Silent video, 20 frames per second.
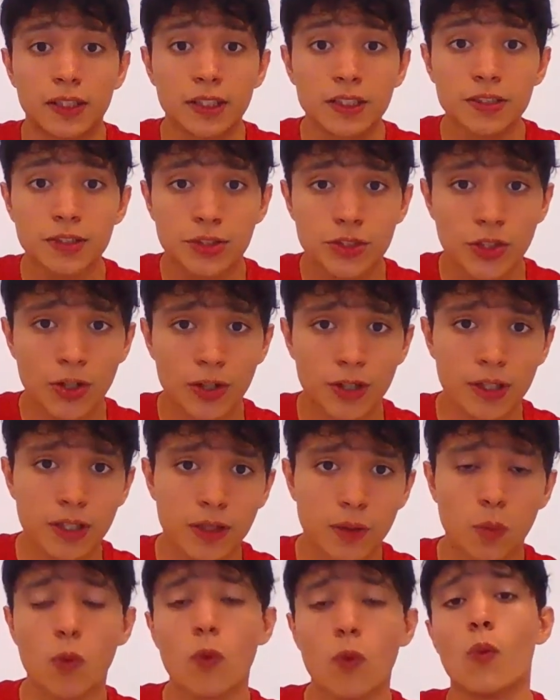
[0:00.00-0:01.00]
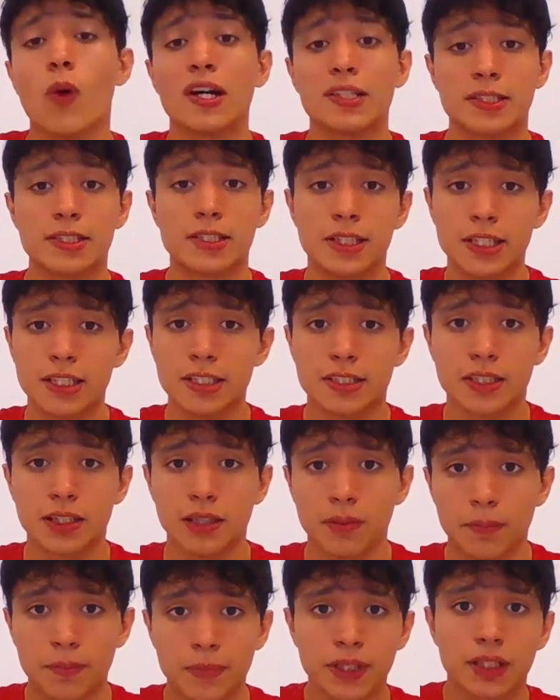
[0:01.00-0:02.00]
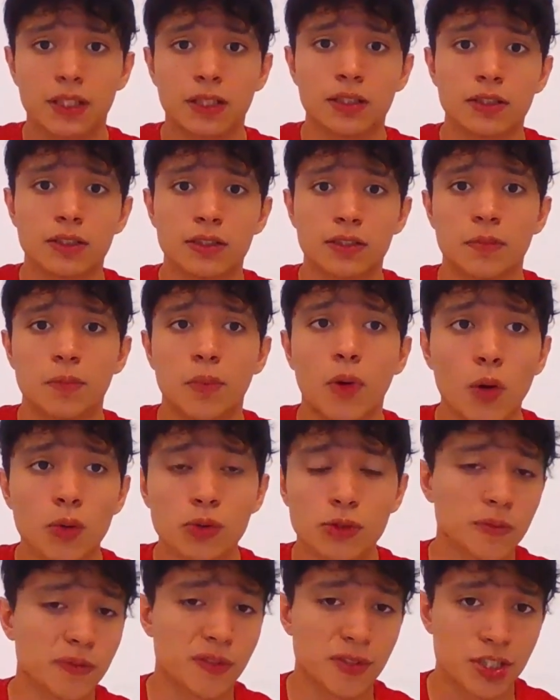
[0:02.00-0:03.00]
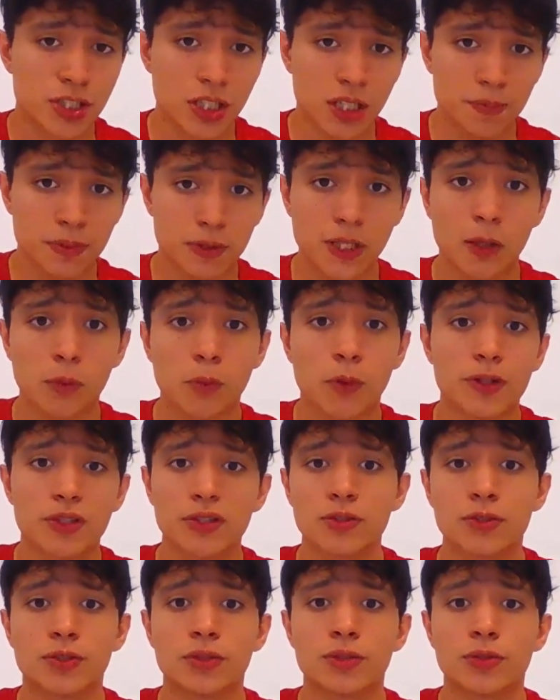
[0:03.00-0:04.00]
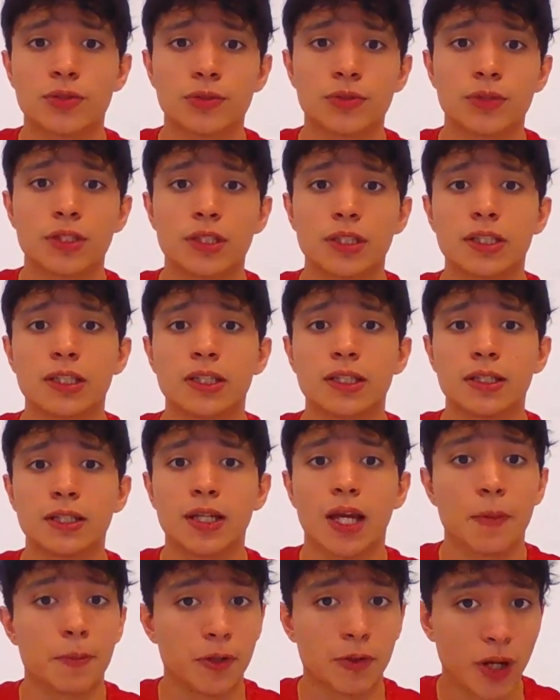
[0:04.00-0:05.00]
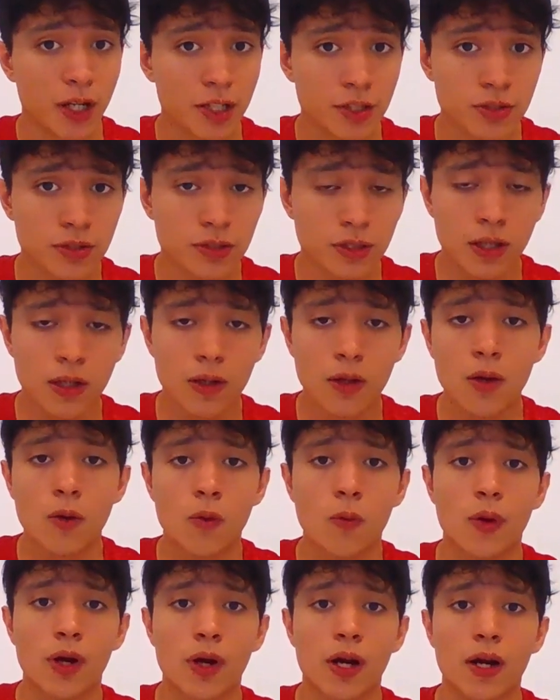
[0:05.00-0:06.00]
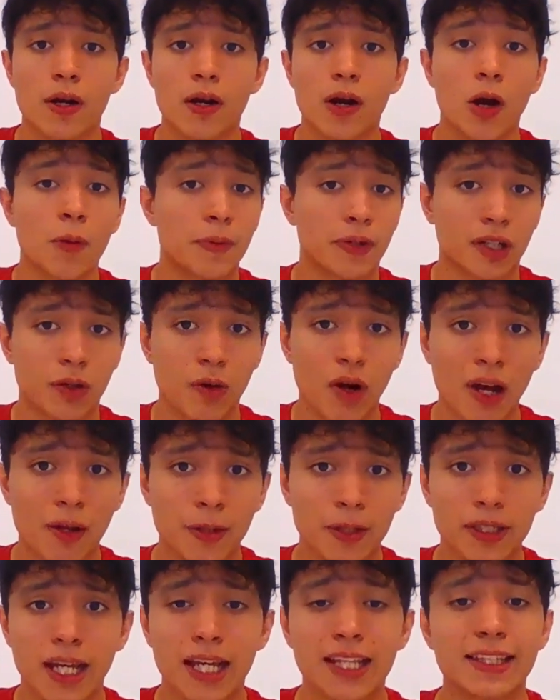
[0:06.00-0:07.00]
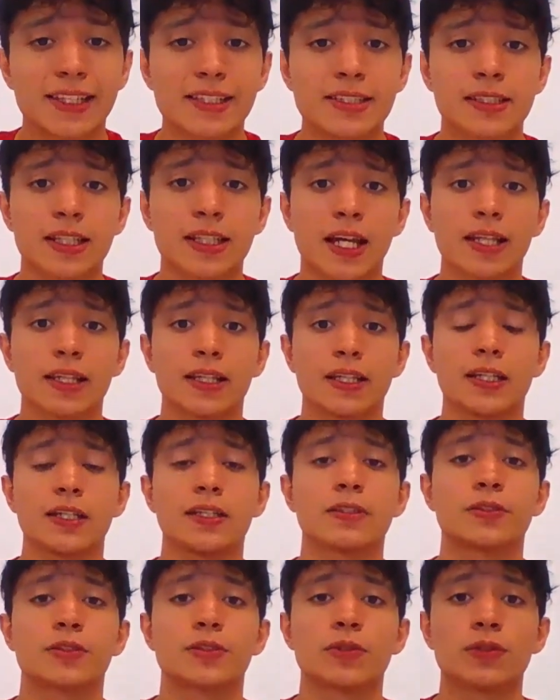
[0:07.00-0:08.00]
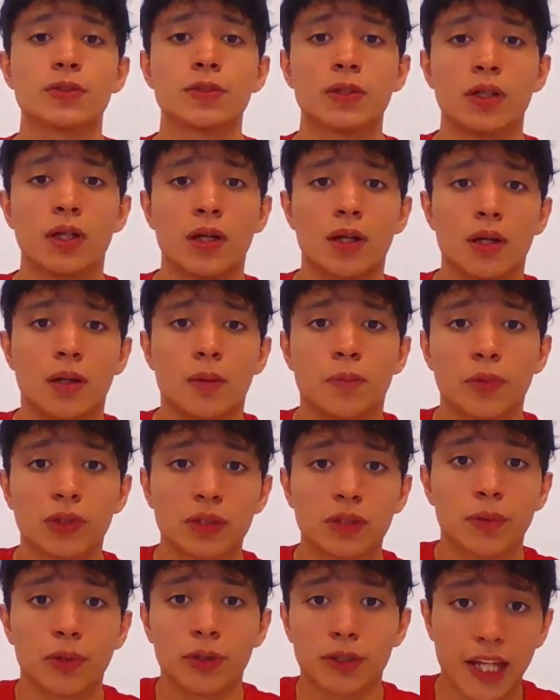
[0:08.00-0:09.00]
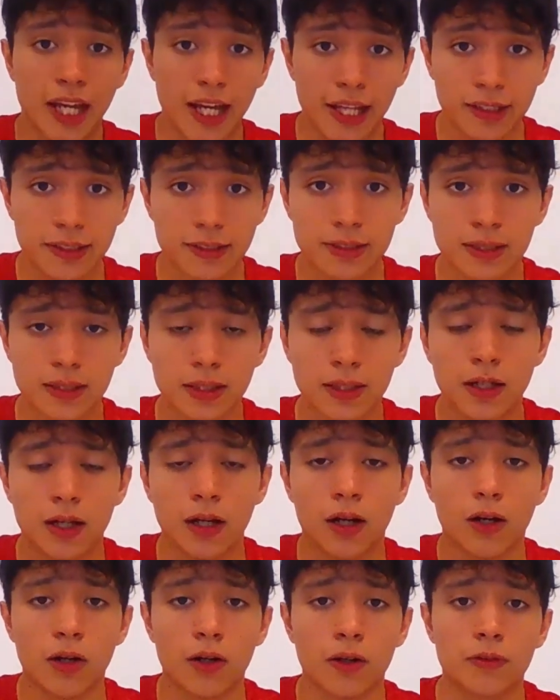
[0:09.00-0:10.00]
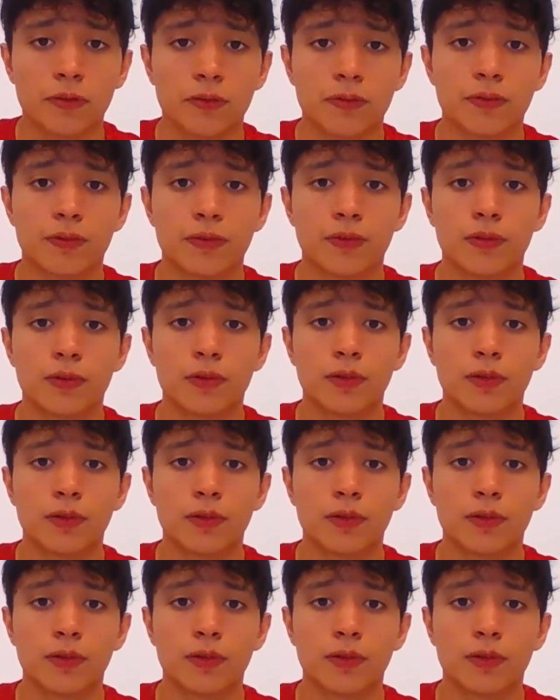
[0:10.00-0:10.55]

This journey wasn't easy because most of the ships that were used to the emigration were overcrowded, and this led into multiple deaths of